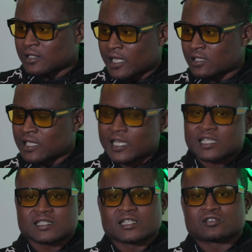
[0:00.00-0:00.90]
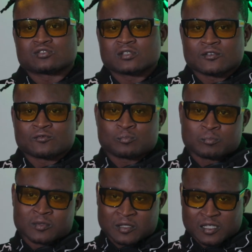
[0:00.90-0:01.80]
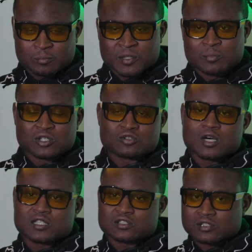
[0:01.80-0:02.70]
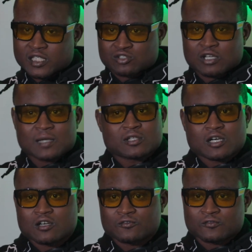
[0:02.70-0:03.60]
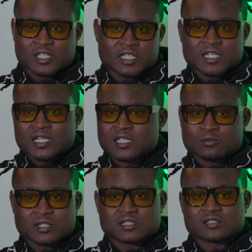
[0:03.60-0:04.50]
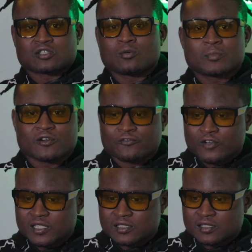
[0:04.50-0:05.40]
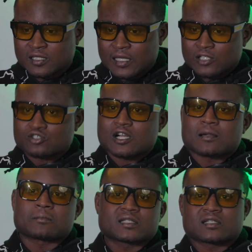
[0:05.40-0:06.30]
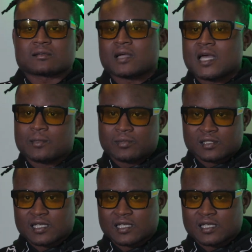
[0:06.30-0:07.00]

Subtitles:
Like I said, if people in New Orleans get dropped off any kind of way, just don't be afraid to try to make something happen.